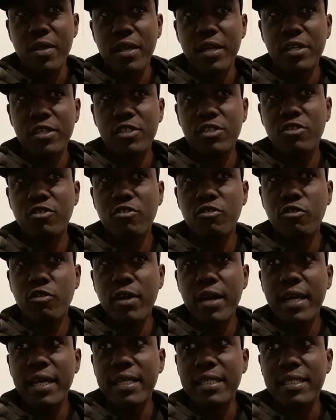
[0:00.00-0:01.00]
is
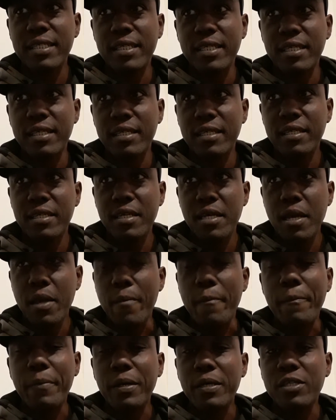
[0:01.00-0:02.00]
crazy,
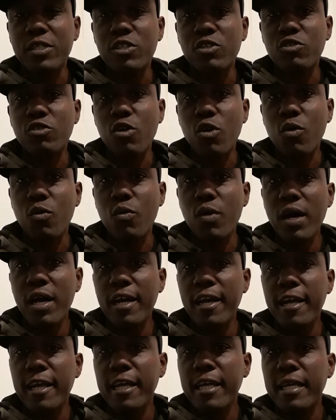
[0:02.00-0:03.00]
but you know what?